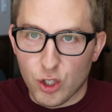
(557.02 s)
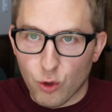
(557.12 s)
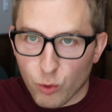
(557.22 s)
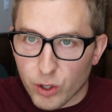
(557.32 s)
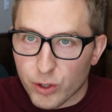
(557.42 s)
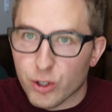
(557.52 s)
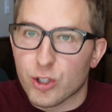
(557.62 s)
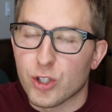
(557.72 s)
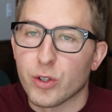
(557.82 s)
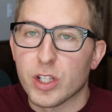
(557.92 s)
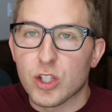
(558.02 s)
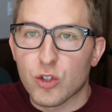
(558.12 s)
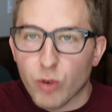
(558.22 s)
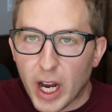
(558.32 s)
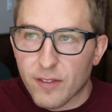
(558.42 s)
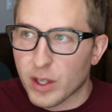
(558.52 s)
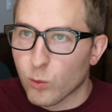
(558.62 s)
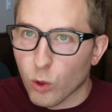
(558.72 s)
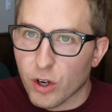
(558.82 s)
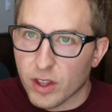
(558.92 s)
grill your students, drive
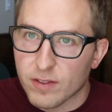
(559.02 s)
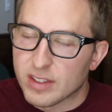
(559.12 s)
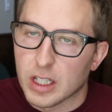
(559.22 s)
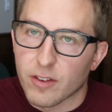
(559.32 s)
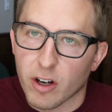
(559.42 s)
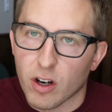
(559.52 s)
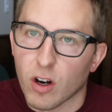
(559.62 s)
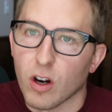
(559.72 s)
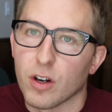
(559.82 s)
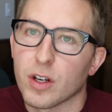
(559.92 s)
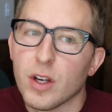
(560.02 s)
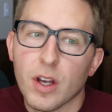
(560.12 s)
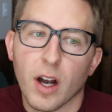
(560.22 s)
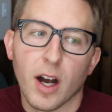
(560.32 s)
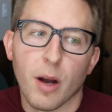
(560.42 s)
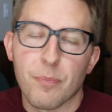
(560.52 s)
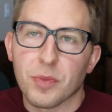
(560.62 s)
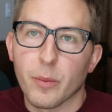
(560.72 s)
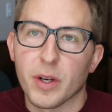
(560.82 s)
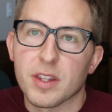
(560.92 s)
them, work them very, very hard.
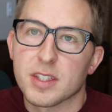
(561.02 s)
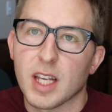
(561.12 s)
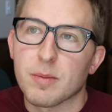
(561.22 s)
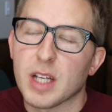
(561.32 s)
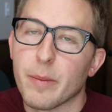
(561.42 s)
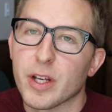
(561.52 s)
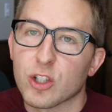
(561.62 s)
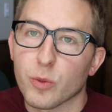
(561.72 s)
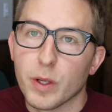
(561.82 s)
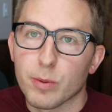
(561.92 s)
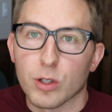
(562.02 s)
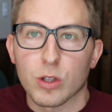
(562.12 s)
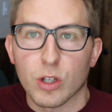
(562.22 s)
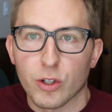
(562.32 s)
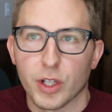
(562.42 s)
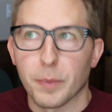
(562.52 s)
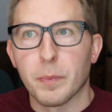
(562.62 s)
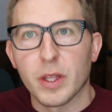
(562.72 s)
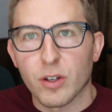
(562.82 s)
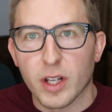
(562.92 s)
Um, but at the same time, make sure people are learning.
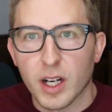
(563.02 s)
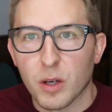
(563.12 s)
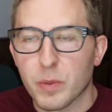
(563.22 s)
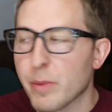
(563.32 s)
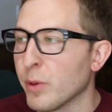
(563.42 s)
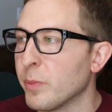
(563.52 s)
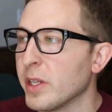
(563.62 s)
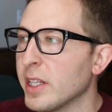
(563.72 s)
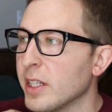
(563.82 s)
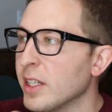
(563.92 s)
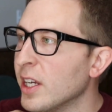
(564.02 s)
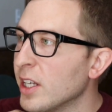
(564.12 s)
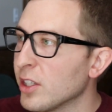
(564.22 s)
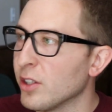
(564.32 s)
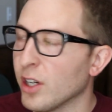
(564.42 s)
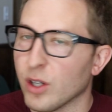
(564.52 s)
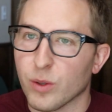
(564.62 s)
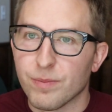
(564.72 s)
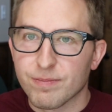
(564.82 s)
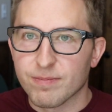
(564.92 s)
Be there to help people. Be, you
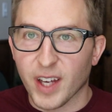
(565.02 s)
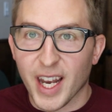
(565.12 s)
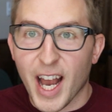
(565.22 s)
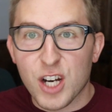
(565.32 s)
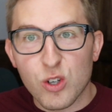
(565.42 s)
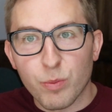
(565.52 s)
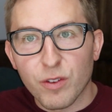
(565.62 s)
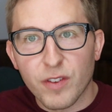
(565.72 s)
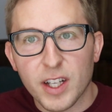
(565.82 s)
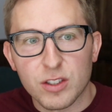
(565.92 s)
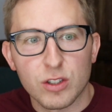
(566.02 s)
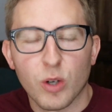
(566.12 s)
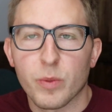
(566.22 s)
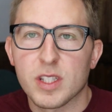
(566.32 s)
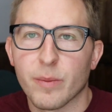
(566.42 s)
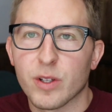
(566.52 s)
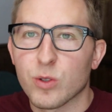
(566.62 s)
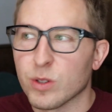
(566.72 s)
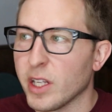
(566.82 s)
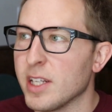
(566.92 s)
know, an actual professor. Don't be someone
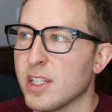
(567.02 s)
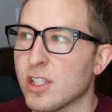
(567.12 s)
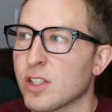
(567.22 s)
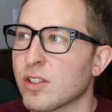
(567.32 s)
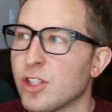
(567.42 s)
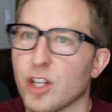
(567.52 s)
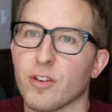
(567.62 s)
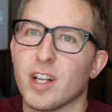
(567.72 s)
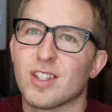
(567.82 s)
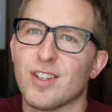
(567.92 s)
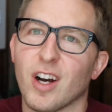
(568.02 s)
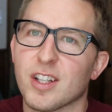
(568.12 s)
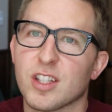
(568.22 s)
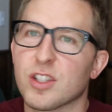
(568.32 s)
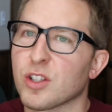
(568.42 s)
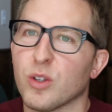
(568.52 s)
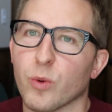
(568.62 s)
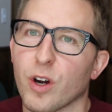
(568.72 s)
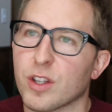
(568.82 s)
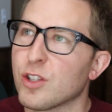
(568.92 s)
who's lazy and just generates nonsensical
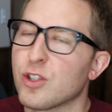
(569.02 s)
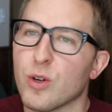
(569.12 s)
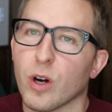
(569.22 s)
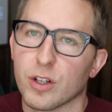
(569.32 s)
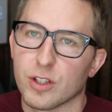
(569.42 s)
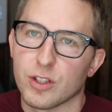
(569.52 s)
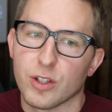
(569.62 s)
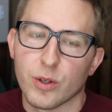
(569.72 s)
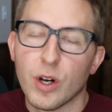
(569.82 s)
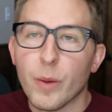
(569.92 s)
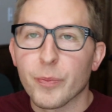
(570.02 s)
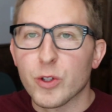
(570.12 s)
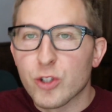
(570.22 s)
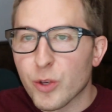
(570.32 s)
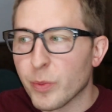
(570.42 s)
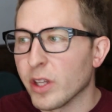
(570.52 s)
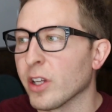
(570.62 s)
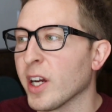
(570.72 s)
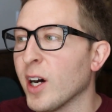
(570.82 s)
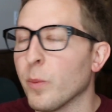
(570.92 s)
work that's too hard to do. You should be
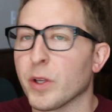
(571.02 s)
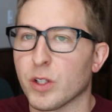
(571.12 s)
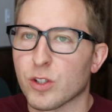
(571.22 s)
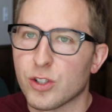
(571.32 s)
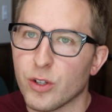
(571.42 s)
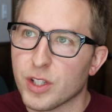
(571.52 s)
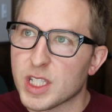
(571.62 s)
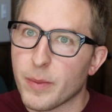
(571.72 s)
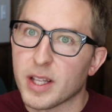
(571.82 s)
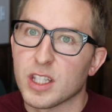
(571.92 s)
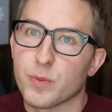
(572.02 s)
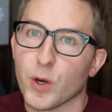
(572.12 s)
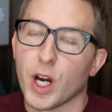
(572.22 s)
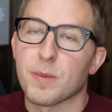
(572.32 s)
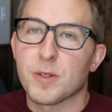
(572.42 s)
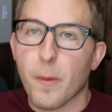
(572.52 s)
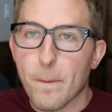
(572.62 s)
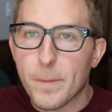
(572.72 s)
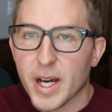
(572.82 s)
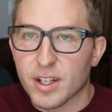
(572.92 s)
there helping your students to make these programs
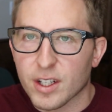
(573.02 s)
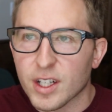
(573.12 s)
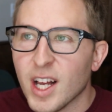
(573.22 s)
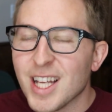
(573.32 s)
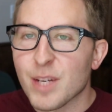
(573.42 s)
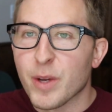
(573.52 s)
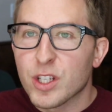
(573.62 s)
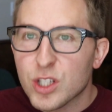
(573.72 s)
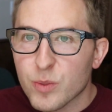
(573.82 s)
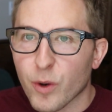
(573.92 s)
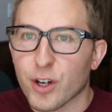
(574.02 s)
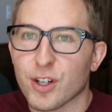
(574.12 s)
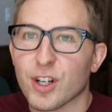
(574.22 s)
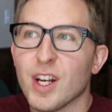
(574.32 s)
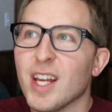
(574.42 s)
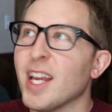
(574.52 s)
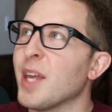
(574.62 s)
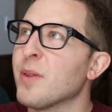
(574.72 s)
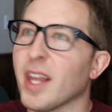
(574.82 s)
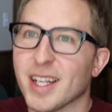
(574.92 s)
better, to make smarter
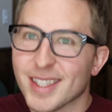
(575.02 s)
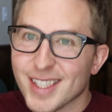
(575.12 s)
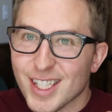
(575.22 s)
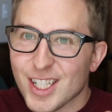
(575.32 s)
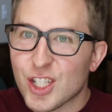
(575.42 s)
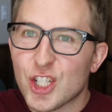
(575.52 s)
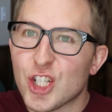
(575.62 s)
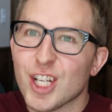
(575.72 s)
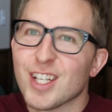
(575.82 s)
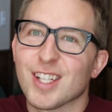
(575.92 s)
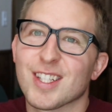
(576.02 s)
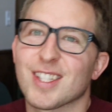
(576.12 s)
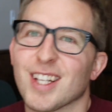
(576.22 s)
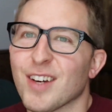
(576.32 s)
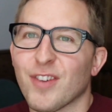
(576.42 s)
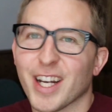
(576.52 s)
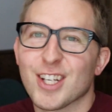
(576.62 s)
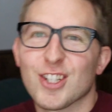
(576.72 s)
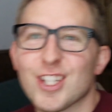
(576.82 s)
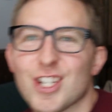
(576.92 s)
and, like, genius
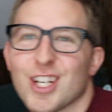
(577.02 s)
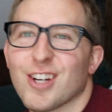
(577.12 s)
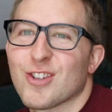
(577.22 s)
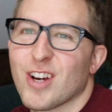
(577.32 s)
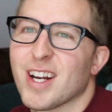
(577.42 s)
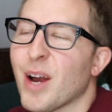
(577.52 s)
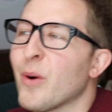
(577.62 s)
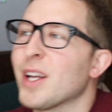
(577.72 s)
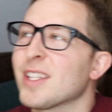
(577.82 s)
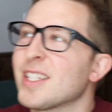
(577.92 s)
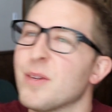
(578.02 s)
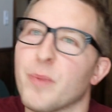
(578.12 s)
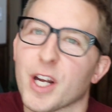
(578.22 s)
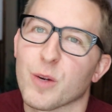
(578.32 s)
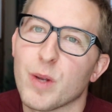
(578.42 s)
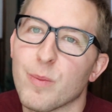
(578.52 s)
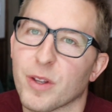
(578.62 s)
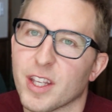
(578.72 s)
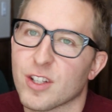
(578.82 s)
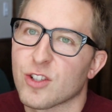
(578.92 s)
financial engineers, right? I want to see better people
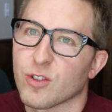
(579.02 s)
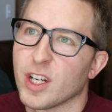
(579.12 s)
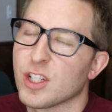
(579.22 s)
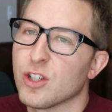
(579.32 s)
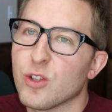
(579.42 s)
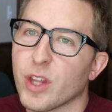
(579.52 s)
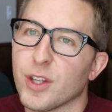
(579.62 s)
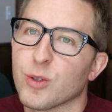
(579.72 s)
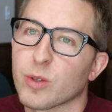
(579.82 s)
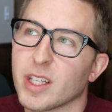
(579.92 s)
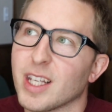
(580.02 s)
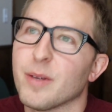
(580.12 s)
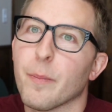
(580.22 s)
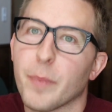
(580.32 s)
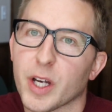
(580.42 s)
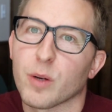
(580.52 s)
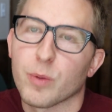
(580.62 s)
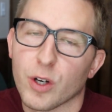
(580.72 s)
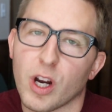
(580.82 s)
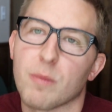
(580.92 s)
in the industry, and to do that, you really need better
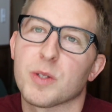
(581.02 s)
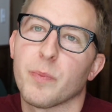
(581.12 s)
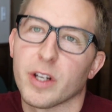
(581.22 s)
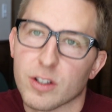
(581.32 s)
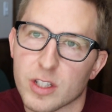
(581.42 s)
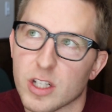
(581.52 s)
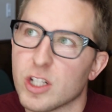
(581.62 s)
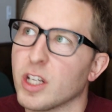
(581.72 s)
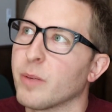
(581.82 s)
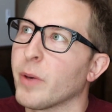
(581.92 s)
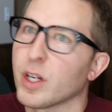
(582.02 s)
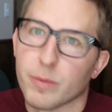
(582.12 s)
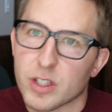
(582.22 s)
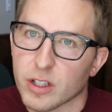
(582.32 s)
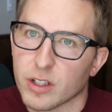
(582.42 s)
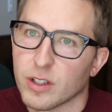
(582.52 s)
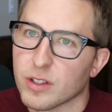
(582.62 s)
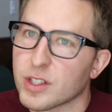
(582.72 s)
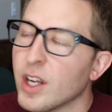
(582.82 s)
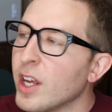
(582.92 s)
programs, better teaching, better
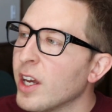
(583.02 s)
materials.